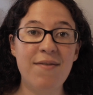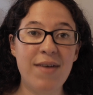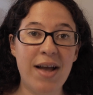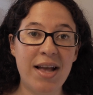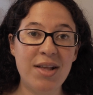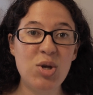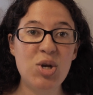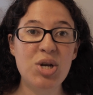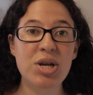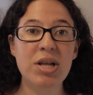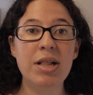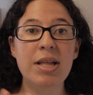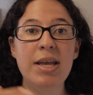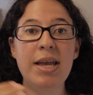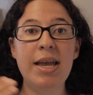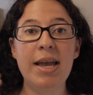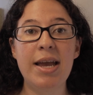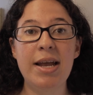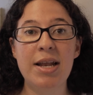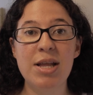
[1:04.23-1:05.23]

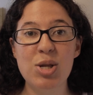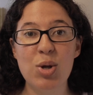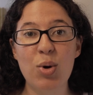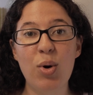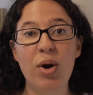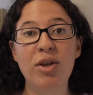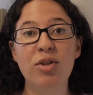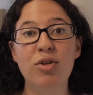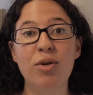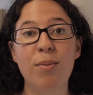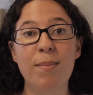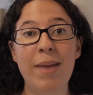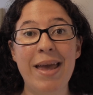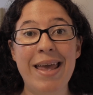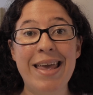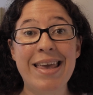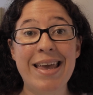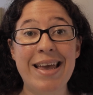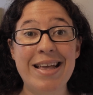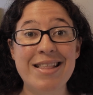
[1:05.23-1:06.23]
eventually it is going to
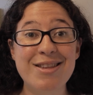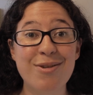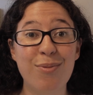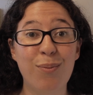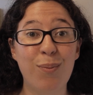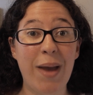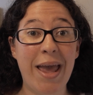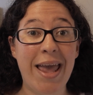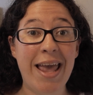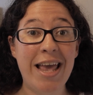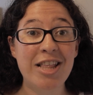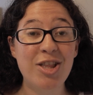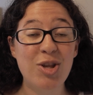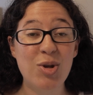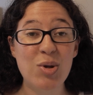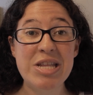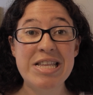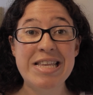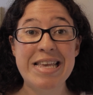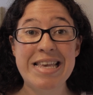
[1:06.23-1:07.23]
make its way
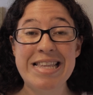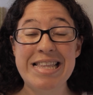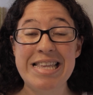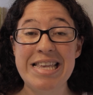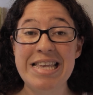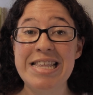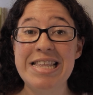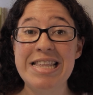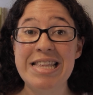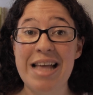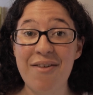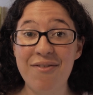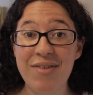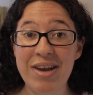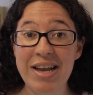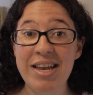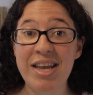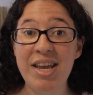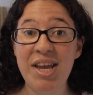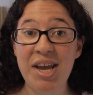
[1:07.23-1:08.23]
to
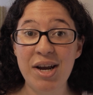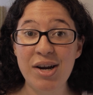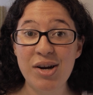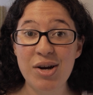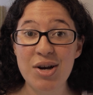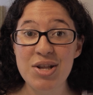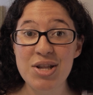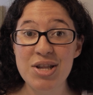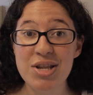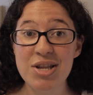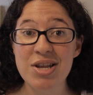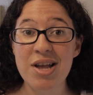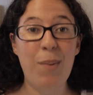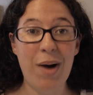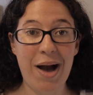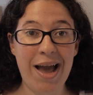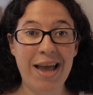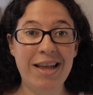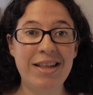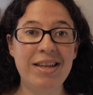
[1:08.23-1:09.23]
67 years
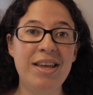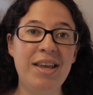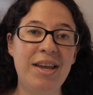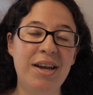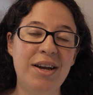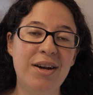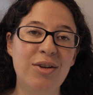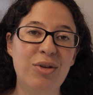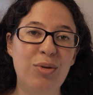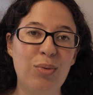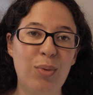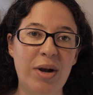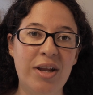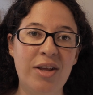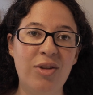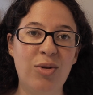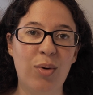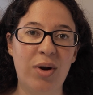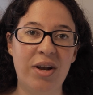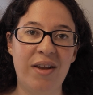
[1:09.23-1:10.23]
by the year
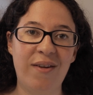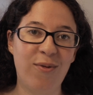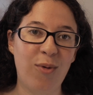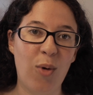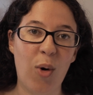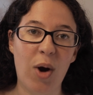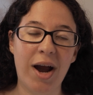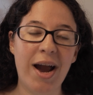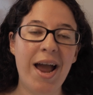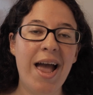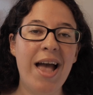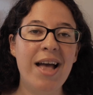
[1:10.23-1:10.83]
2024.